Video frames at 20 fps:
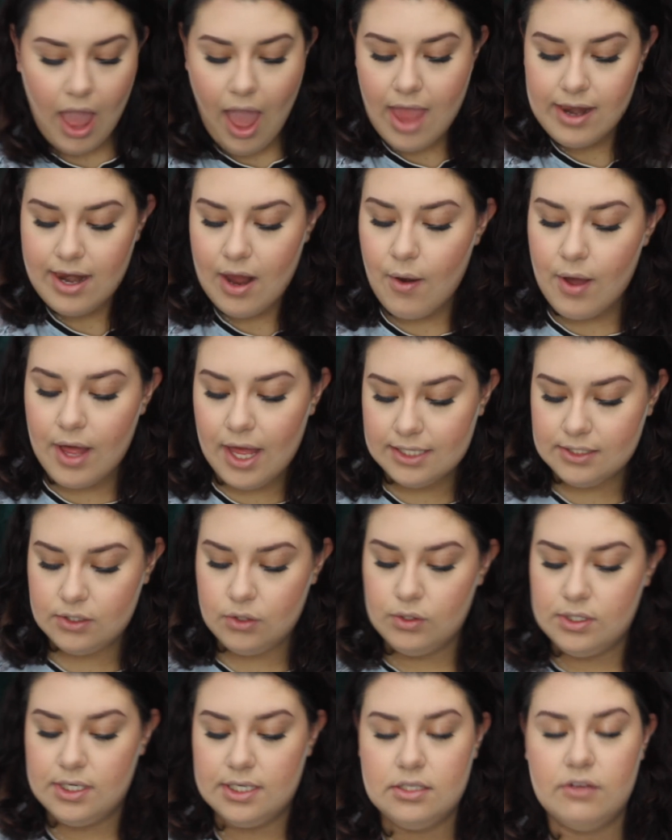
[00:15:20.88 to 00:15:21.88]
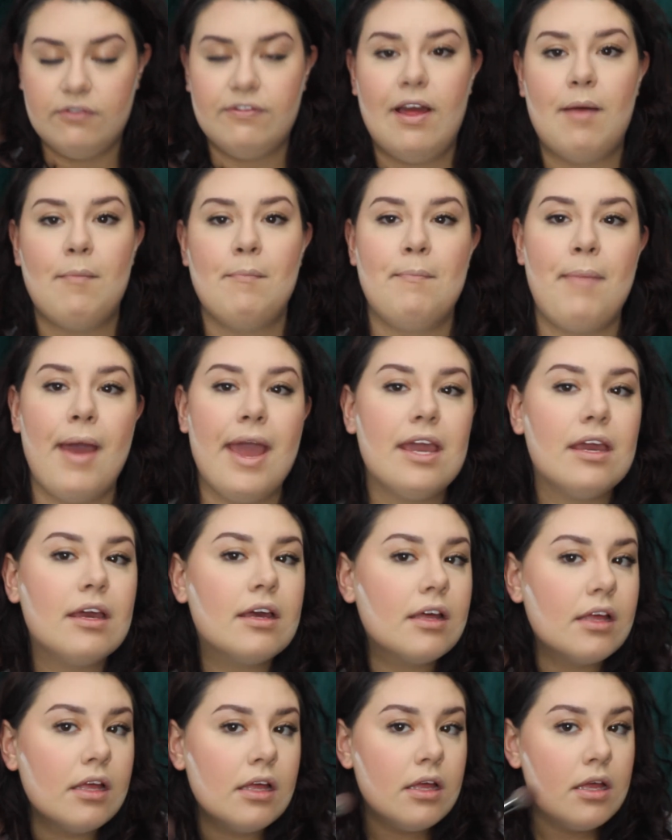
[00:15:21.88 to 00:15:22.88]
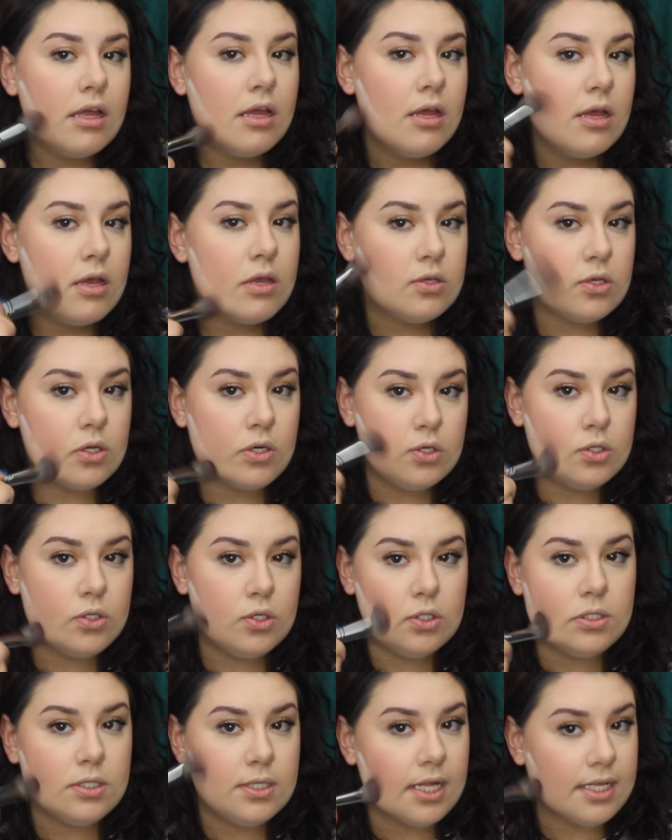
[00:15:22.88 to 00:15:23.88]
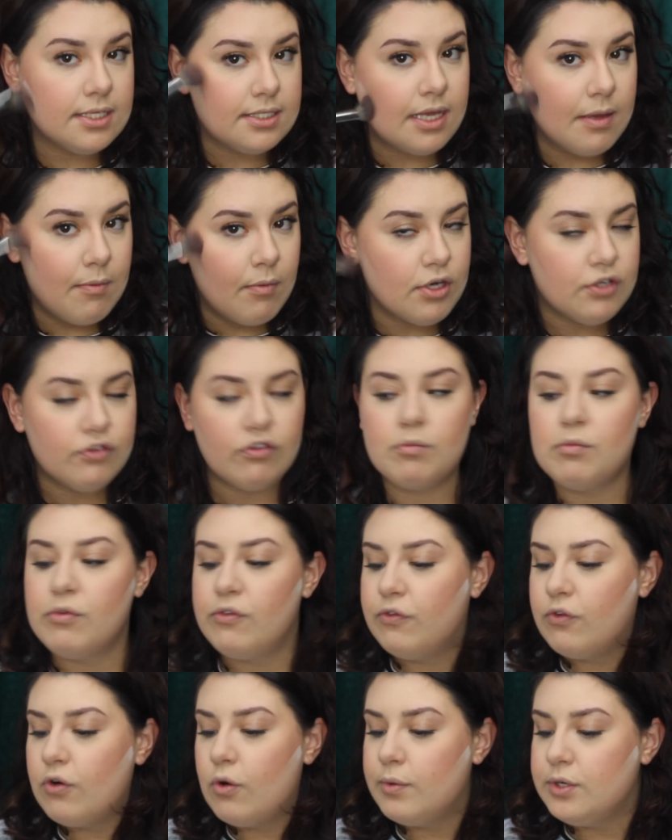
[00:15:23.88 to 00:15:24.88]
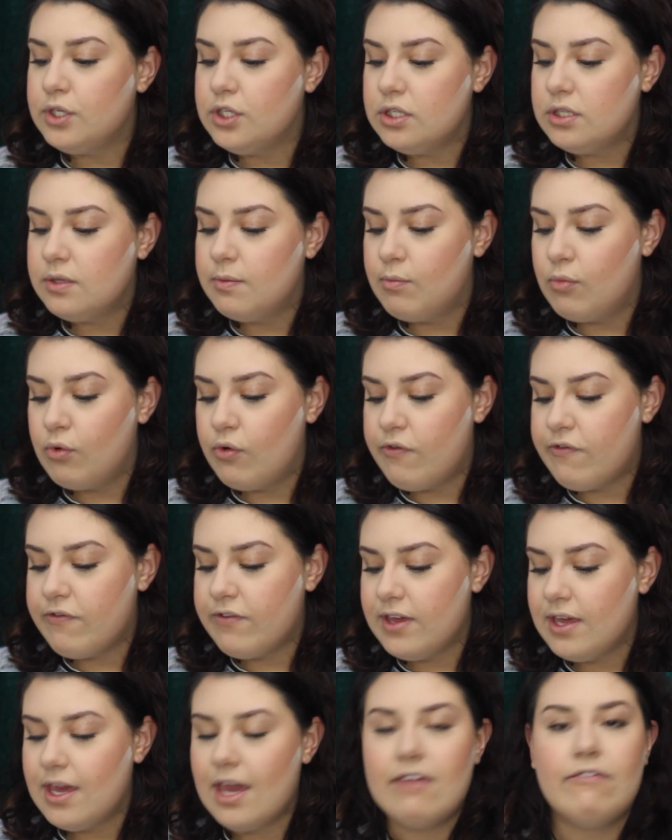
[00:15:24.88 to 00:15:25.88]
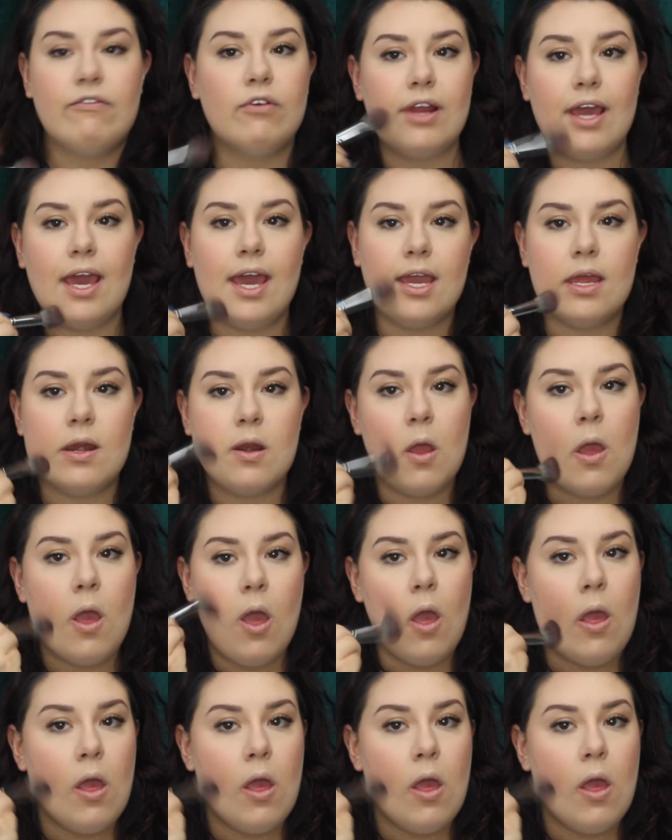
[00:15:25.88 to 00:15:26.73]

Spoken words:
And now I like to dust off that and bake. So just using that same brush from before, which is the Morphe E48.